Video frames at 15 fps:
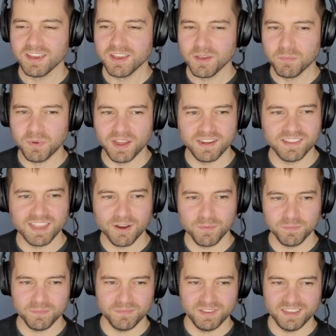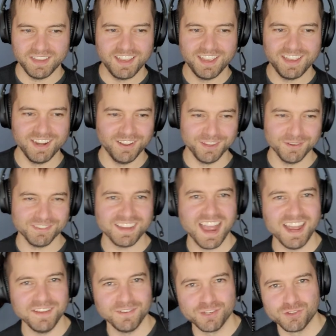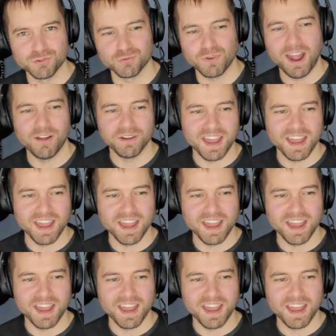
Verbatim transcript: But there, you know, there was kind of a drought